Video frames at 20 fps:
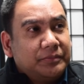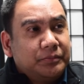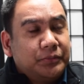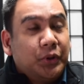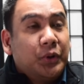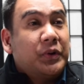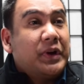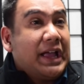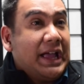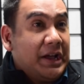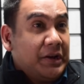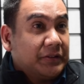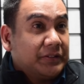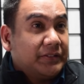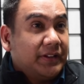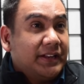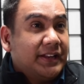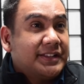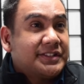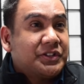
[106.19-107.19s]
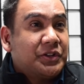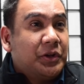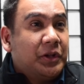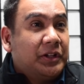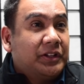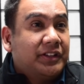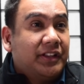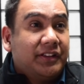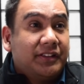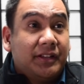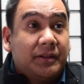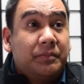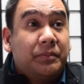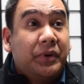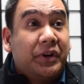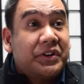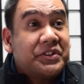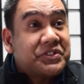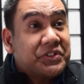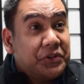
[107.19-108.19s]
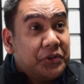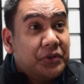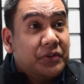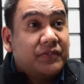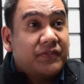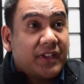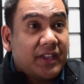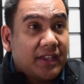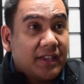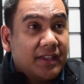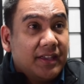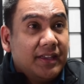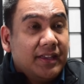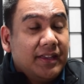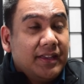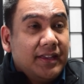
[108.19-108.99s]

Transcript: broke out, and it's called the MERS-CoV. Mm.